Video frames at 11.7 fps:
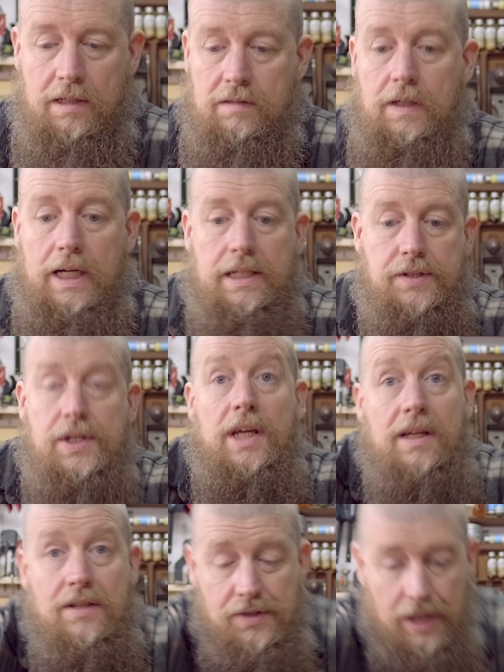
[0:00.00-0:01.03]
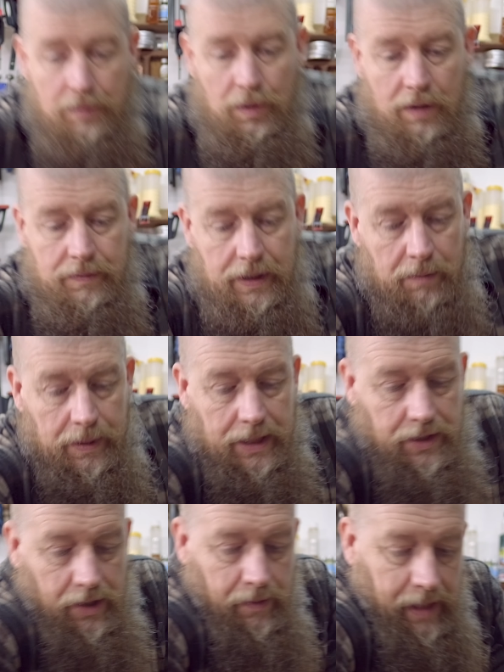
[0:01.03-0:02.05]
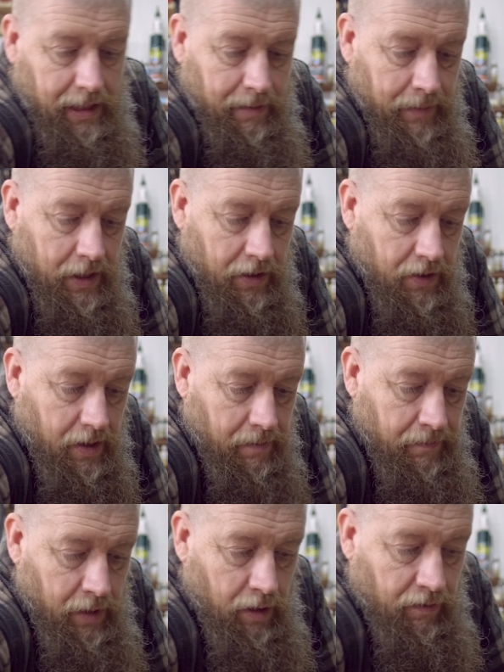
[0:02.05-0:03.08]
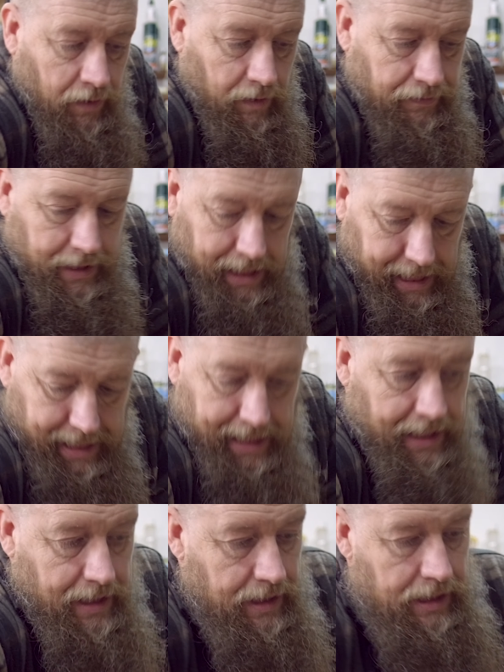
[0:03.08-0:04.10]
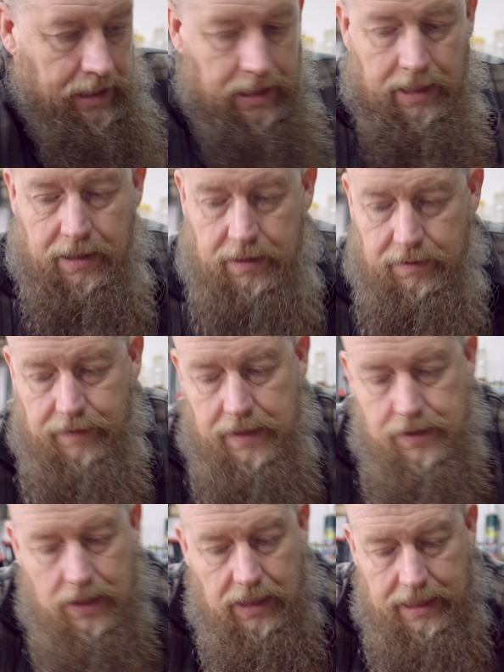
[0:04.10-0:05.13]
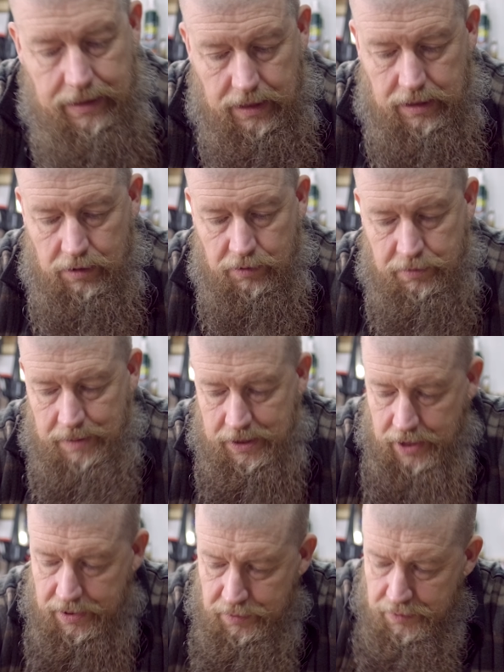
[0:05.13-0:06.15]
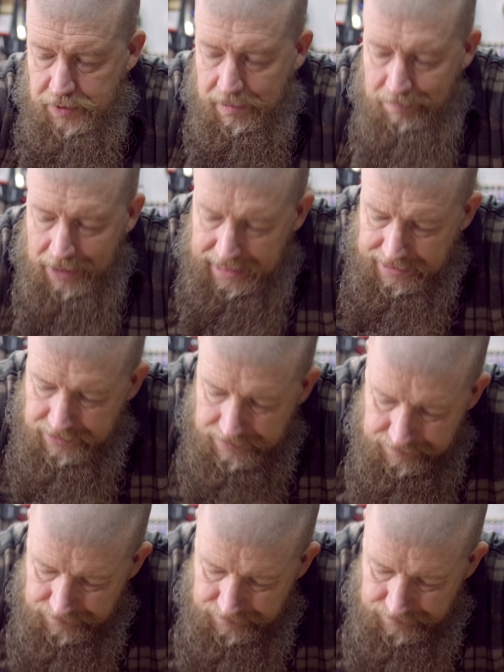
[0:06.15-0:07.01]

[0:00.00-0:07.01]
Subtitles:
Right, so you can see what I'm going to be doing. Let me just move off the French cleat that holds my chisels in place.